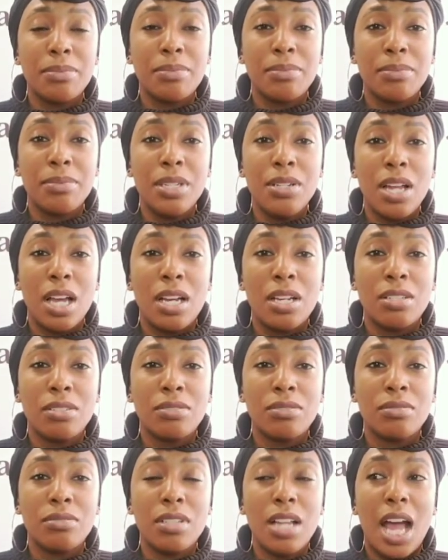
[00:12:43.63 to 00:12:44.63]

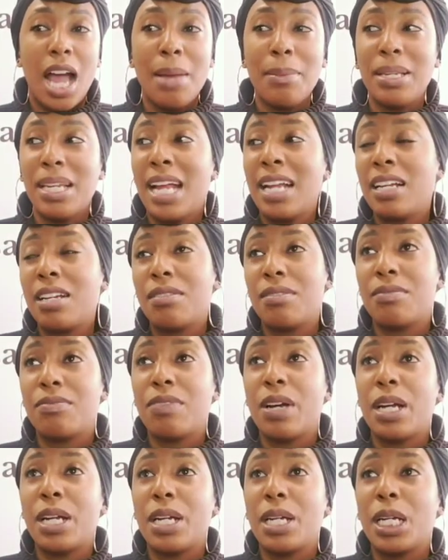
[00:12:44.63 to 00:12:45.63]
not
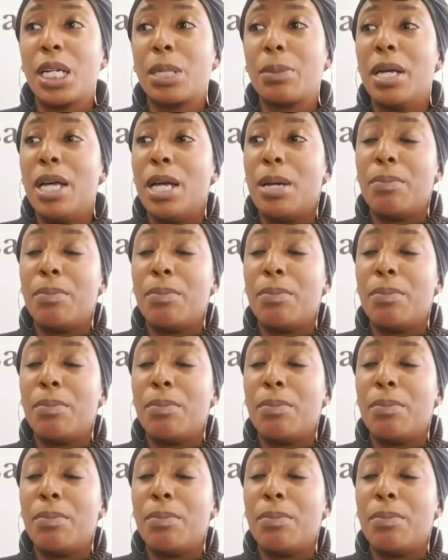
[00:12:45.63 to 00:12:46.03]
confirm,